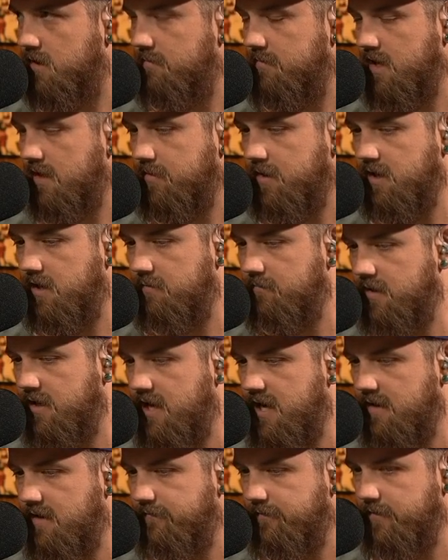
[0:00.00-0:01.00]
running back behind
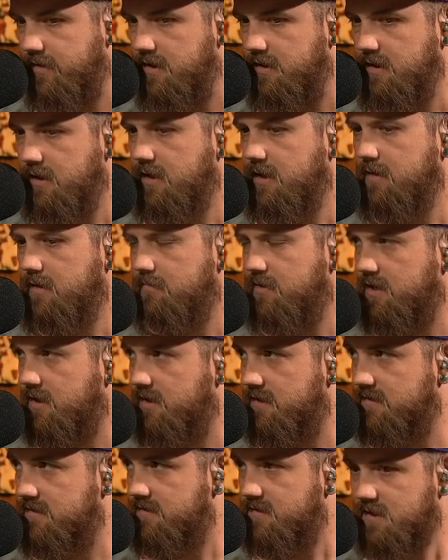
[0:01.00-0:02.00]
McCaffrey
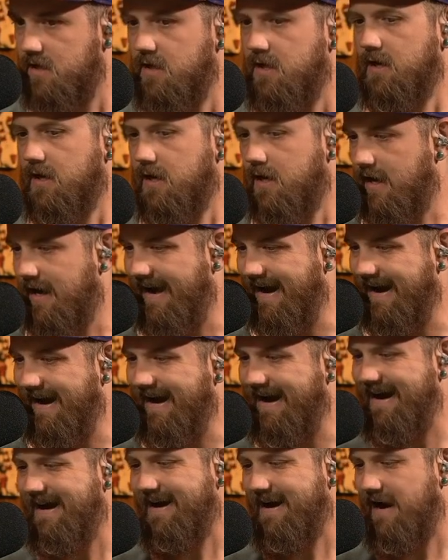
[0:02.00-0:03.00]
because
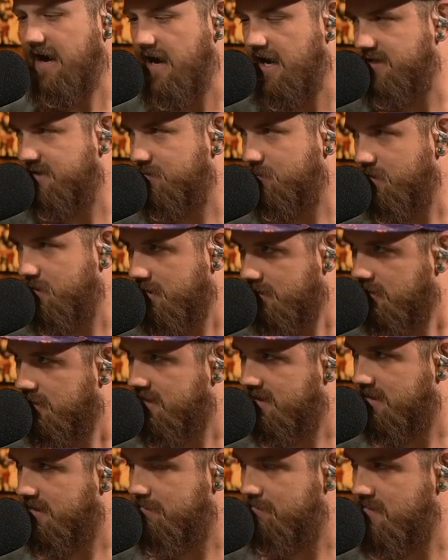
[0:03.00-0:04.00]
I just want to
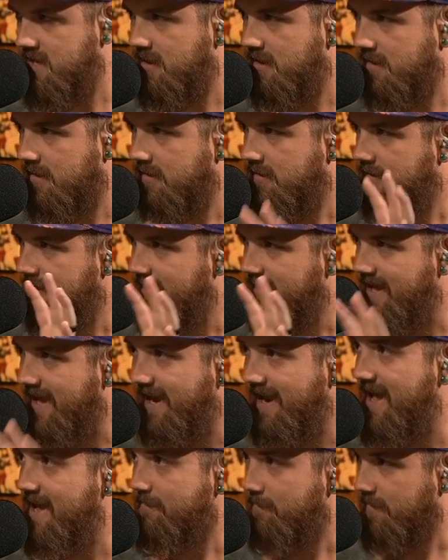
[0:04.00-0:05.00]
look in the mirror
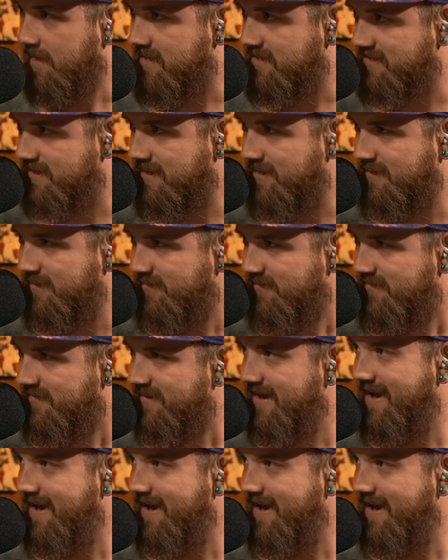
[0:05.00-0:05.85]
and hate myself